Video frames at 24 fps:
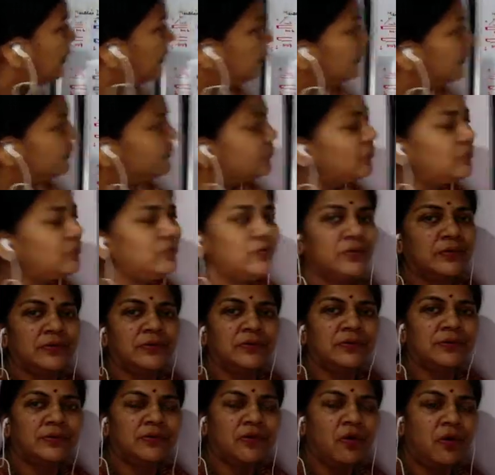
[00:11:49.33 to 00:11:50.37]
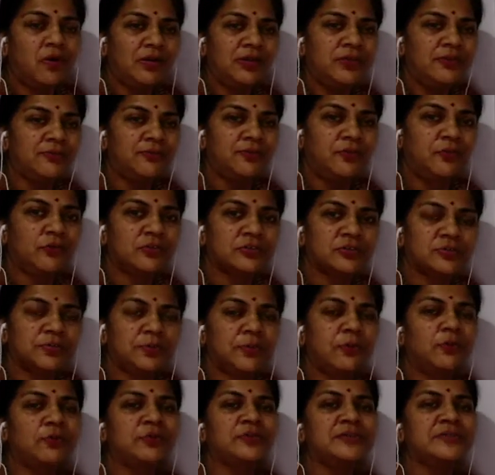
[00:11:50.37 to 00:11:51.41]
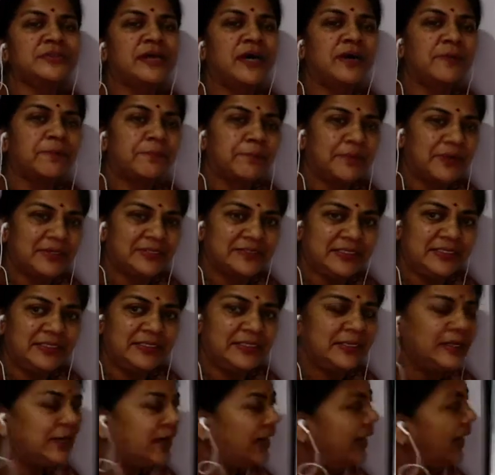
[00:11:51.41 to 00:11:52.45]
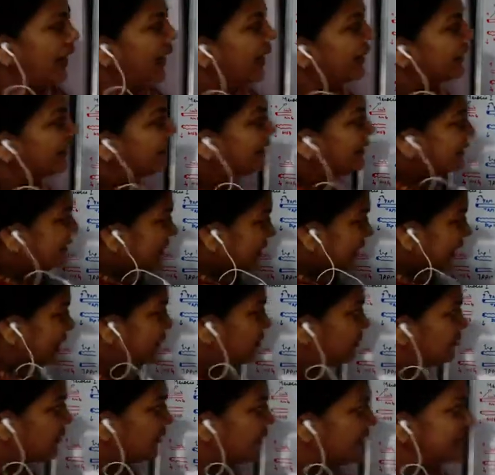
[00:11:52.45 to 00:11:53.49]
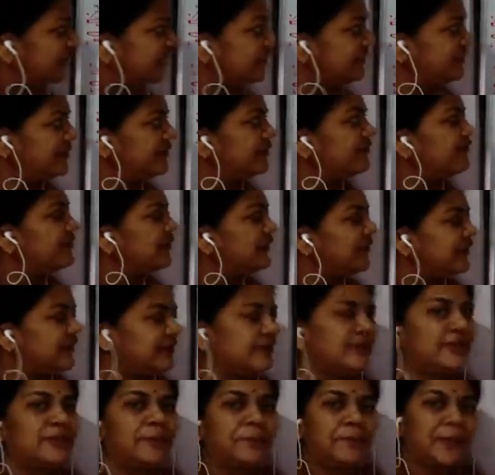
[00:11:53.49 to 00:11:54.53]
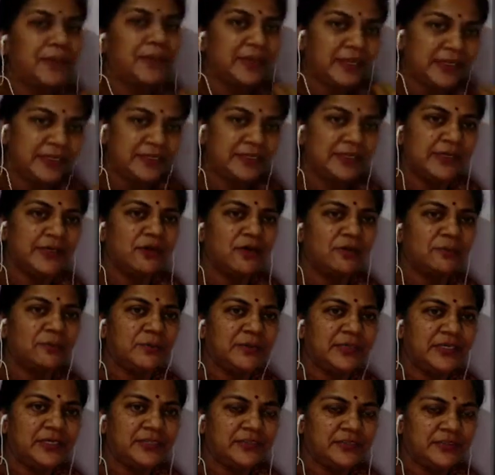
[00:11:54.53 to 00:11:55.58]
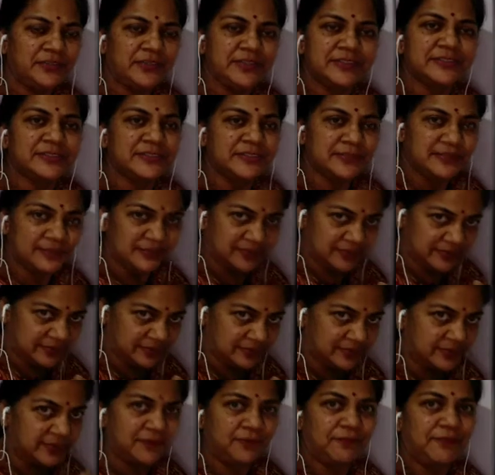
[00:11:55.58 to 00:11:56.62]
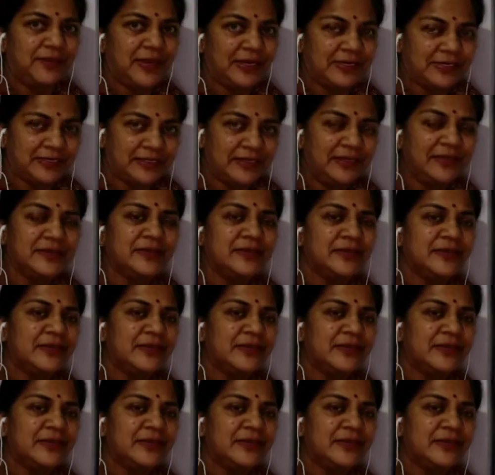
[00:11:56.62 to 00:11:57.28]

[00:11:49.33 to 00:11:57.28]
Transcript: So all the four spores are present and this kind of a condition where the parental combination is uh, reflected,